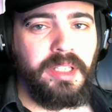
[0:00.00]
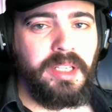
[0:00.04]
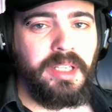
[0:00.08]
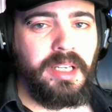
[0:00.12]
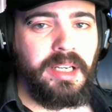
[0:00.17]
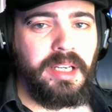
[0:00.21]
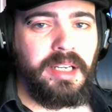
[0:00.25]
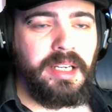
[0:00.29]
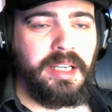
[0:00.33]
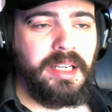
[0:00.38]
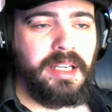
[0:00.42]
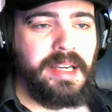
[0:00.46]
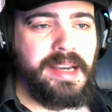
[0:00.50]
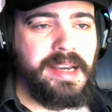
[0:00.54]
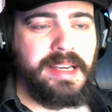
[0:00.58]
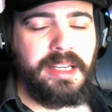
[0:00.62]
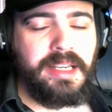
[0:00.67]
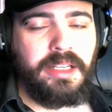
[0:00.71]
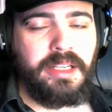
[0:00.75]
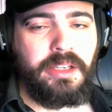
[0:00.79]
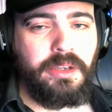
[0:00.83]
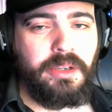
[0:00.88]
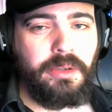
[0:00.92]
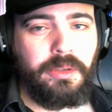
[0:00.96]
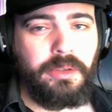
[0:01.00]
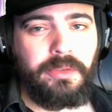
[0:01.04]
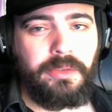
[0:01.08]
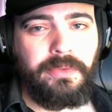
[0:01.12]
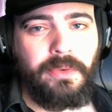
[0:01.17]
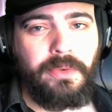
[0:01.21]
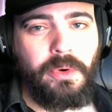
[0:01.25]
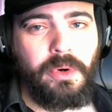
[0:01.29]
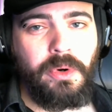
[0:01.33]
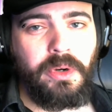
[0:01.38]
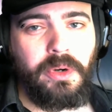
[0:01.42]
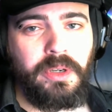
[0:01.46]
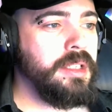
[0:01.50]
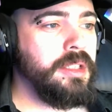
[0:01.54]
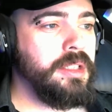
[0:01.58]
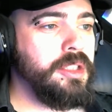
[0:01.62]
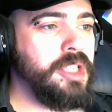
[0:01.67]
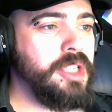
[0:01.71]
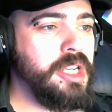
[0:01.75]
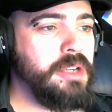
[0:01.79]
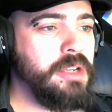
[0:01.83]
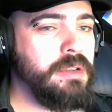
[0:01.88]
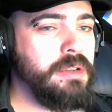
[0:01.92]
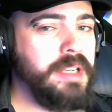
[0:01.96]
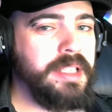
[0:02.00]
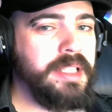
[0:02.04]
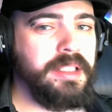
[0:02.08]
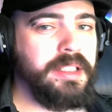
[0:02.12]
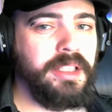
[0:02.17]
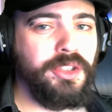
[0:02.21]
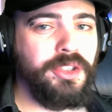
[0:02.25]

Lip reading: I can use for geodesic